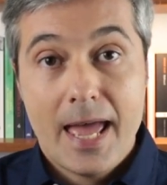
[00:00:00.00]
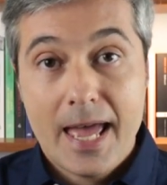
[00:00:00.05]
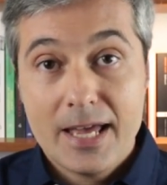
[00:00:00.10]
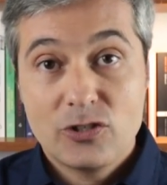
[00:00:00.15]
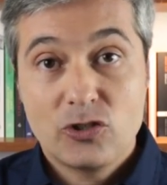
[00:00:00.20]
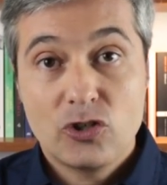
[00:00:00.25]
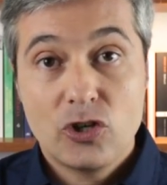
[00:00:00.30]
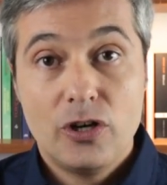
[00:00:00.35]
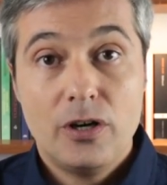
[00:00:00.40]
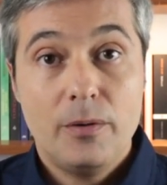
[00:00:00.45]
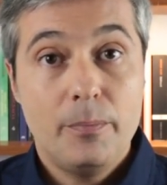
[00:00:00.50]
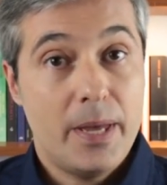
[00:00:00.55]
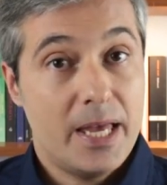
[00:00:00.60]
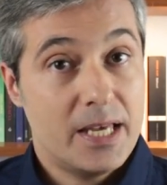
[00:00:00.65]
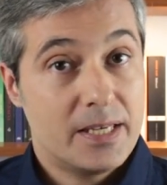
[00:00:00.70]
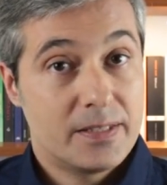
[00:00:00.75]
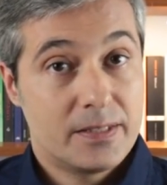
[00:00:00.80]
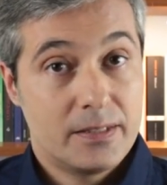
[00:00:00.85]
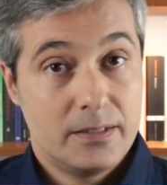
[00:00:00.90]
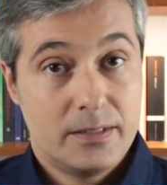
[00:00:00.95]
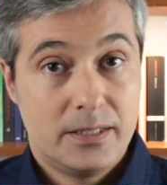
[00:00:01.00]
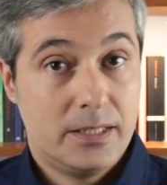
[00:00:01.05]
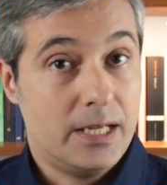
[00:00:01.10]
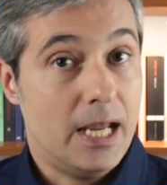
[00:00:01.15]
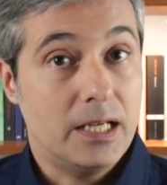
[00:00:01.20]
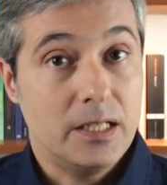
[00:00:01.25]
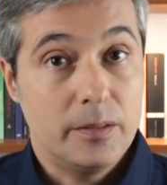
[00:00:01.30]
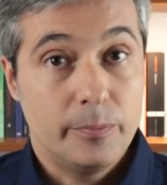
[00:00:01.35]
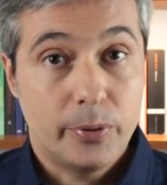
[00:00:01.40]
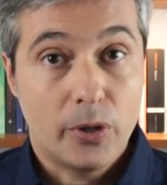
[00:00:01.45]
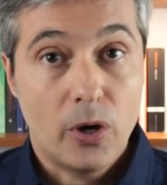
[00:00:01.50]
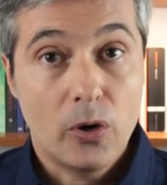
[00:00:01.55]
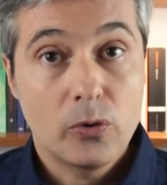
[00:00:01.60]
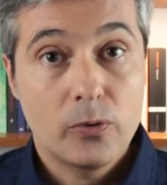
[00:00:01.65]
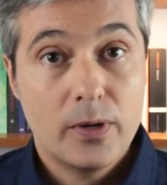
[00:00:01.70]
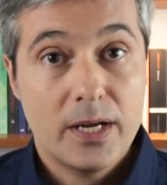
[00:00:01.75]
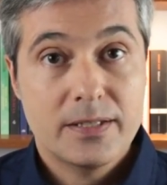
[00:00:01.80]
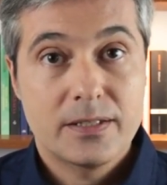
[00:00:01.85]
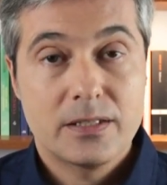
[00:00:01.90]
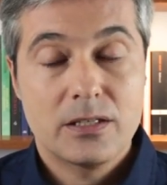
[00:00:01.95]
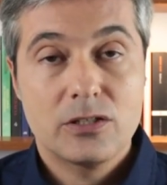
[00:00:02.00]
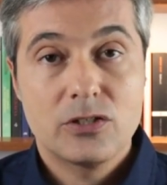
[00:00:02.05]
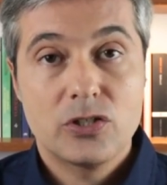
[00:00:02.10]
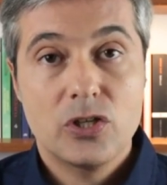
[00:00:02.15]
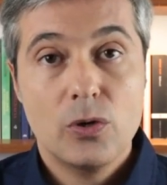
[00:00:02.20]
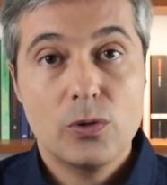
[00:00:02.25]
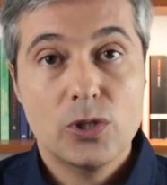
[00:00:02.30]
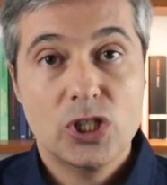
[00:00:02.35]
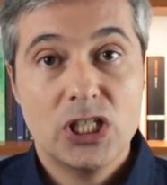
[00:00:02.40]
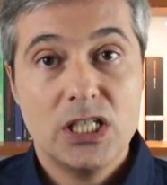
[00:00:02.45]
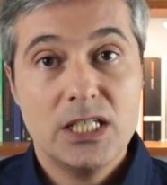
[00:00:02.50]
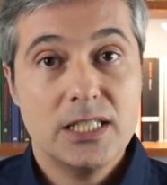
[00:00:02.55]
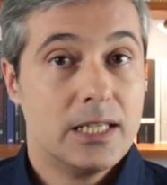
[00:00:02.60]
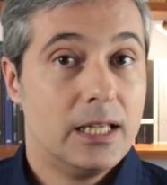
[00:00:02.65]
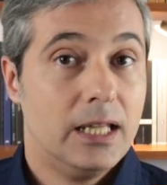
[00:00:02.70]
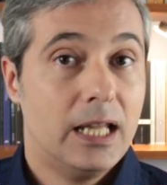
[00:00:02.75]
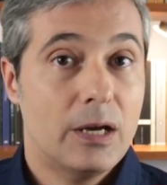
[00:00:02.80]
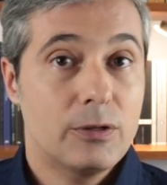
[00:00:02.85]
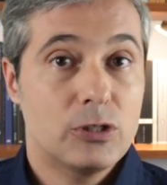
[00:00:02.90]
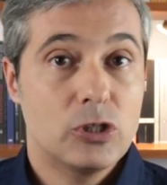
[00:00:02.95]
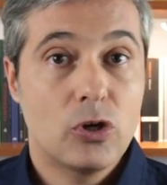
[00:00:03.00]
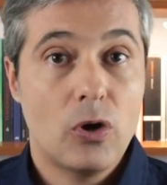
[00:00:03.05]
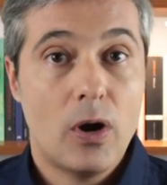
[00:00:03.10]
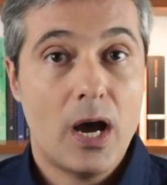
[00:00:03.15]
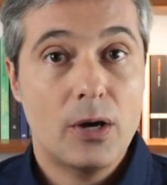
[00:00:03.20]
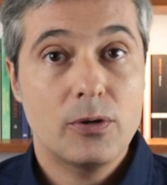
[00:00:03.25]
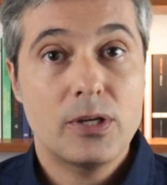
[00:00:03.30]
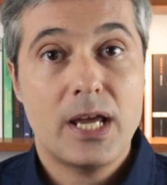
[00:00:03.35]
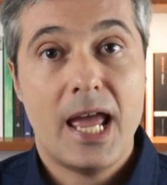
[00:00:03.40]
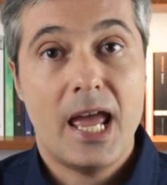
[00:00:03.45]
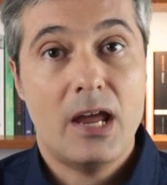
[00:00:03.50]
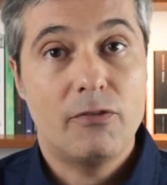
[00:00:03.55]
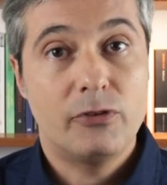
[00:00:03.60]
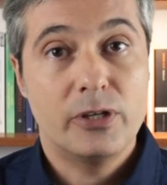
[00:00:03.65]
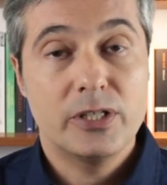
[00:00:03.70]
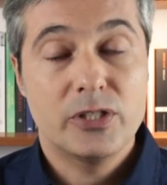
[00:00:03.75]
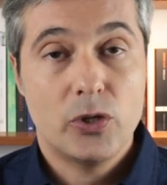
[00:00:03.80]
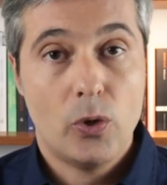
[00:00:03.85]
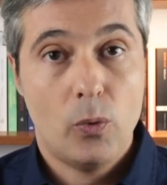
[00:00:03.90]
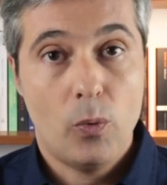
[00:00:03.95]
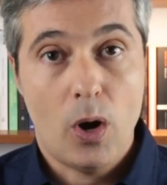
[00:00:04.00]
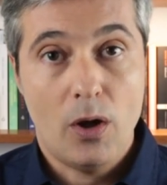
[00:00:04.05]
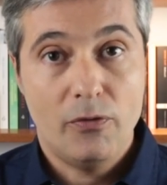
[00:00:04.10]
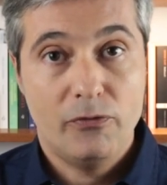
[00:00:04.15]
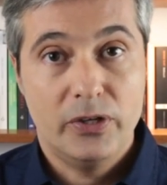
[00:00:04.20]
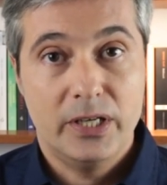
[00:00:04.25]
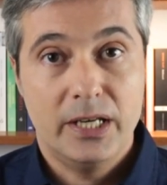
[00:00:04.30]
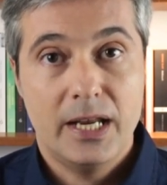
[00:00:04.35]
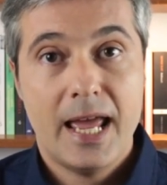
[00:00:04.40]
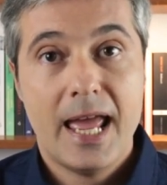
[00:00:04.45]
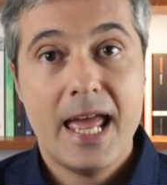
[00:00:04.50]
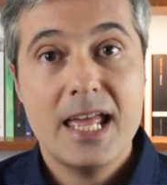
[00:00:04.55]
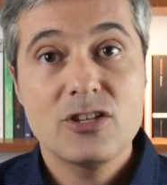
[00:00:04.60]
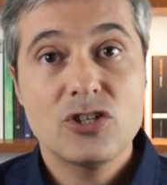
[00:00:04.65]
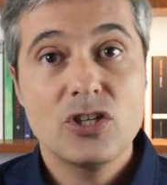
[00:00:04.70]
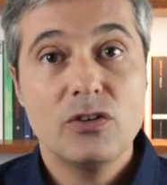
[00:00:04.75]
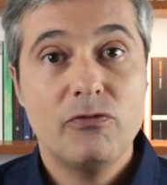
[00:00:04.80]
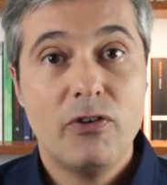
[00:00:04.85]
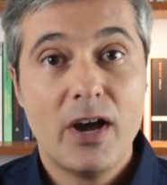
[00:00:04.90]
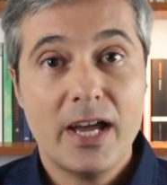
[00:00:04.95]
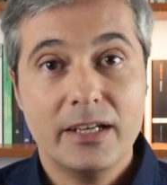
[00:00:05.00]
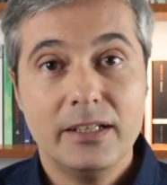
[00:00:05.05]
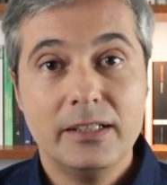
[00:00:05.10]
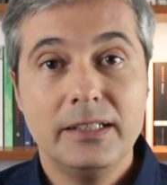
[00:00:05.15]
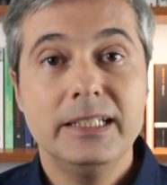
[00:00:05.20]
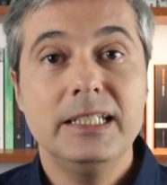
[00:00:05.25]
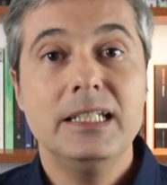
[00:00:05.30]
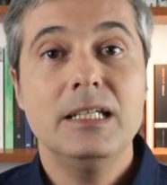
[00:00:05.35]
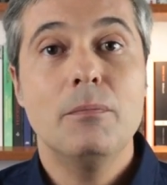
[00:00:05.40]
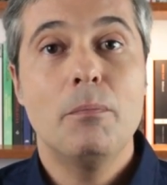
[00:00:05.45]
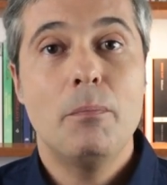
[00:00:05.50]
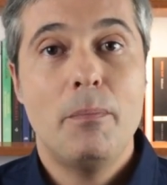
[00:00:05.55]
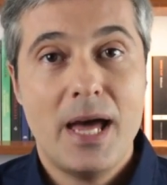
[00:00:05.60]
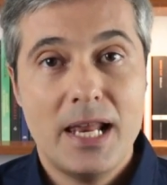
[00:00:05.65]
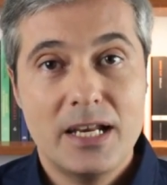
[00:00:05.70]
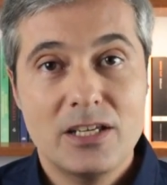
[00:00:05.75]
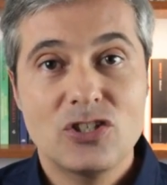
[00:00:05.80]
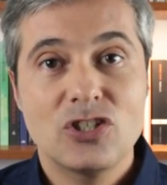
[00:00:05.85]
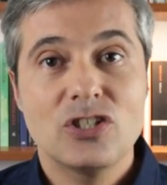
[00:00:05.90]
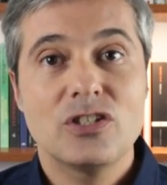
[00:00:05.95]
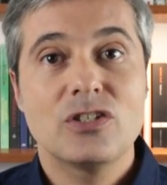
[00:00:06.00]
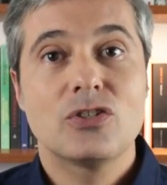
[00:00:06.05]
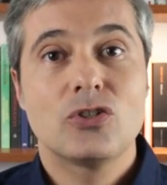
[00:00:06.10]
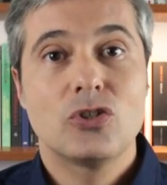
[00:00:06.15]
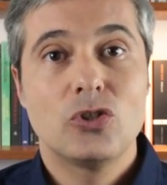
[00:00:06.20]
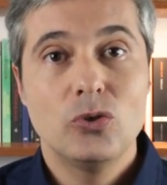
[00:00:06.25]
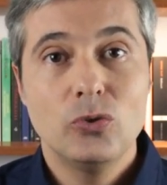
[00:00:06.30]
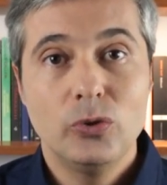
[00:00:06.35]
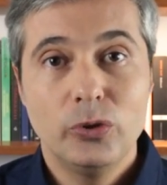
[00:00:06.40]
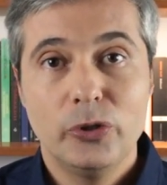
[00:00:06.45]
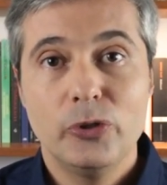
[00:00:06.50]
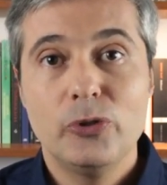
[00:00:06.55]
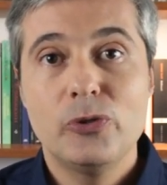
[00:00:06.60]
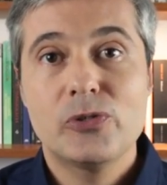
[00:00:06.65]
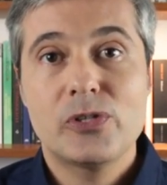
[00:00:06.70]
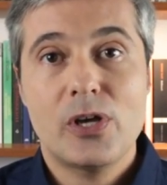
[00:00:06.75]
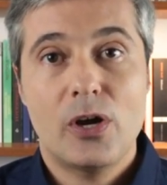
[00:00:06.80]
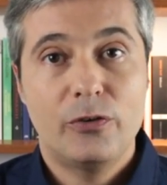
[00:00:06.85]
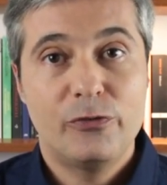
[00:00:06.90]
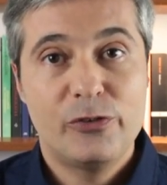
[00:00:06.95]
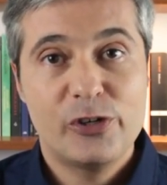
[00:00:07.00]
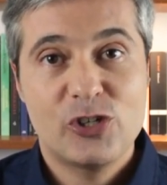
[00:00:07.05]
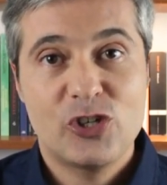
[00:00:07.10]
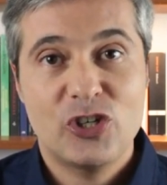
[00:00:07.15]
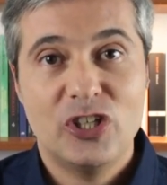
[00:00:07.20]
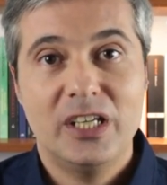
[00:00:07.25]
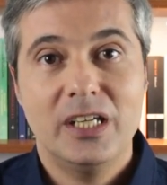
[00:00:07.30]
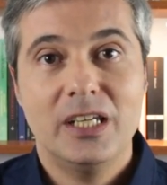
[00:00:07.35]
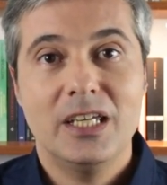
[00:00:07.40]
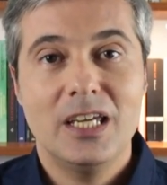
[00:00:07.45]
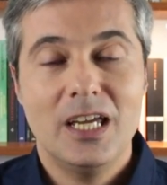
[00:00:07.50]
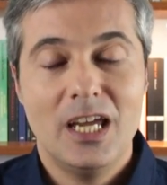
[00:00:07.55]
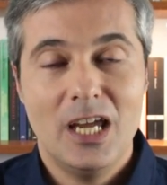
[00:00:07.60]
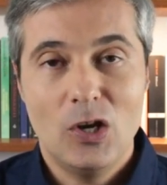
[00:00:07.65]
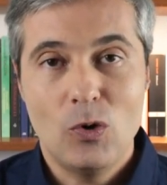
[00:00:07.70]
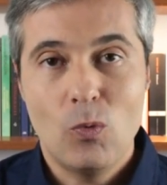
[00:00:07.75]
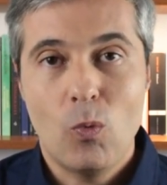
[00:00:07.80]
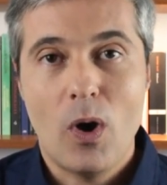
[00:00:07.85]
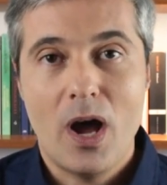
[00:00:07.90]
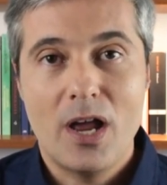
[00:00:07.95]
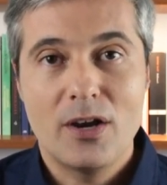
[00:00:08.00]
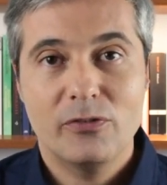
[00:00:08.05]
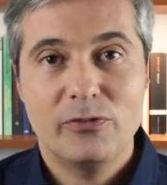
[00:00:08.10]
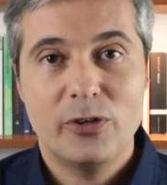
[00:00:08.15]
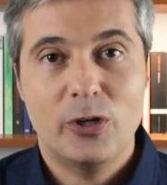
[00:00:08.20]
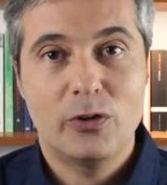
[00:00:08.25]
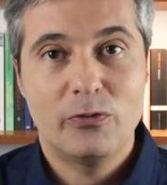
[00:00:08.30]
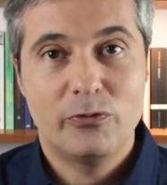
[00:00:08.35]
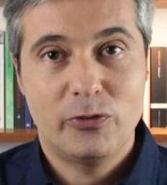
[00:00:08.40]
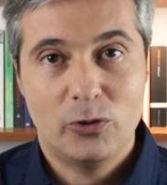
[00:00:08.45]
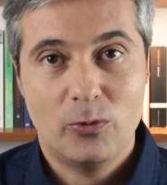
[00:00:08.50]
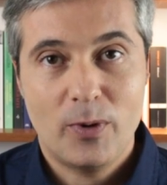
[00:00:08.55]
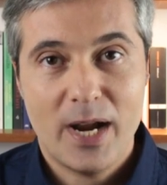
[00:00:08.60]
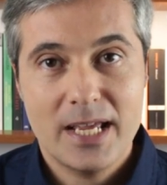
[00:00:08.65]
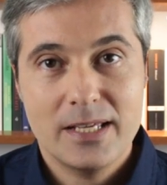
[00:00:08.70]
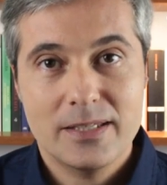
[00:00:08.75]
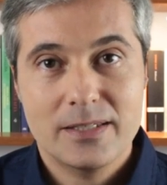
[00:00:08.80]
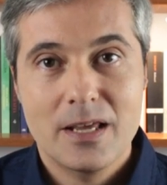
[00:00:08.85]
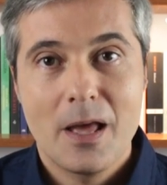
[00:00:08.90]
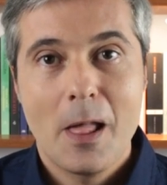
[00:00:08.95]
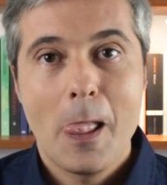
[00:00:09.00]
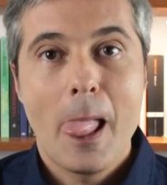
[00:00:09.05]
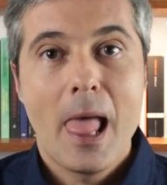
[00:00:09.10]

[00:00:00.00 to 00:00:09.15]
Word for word: Esther makes steady progress, so she's allowed to go out every so often, and she finally manages to lose her virginity in one of her forays.